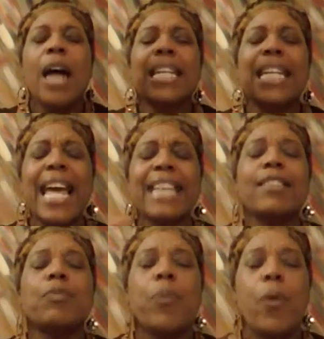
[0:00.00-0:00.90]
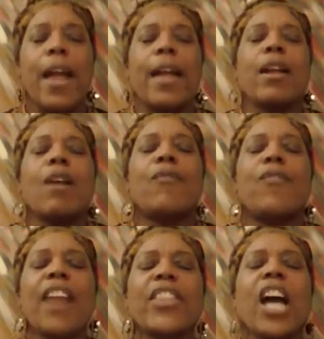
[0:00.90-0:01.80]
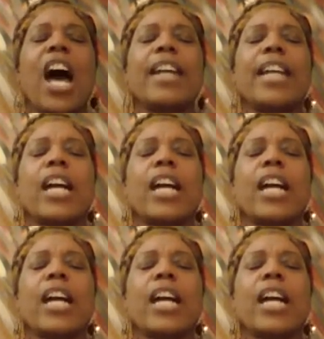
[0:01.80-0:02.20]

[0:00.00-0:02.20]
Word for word: Let's pray. Father God,